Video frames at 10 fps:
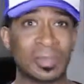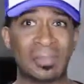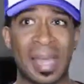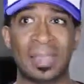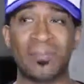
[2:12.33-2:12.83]
I'm
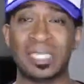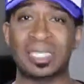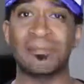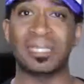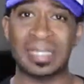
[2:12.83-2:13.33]
like, would
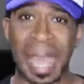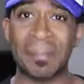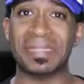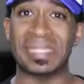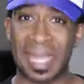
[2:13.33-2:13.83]
you
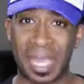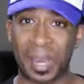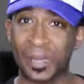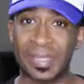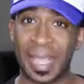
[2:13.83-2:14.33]
stop saying
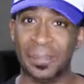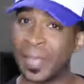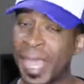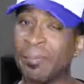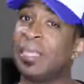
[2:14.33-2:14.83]
her damn
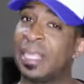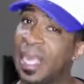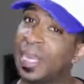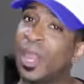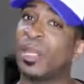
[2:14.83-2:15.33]
name? We
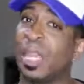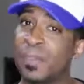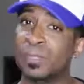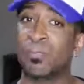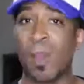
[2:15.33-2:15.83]
get it. Her name
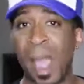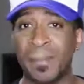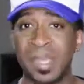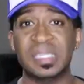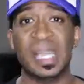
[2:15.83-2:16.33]
is
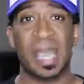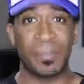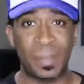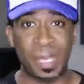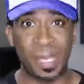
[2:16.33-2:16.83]
Promise
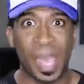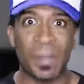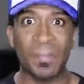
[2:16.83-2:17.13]
B.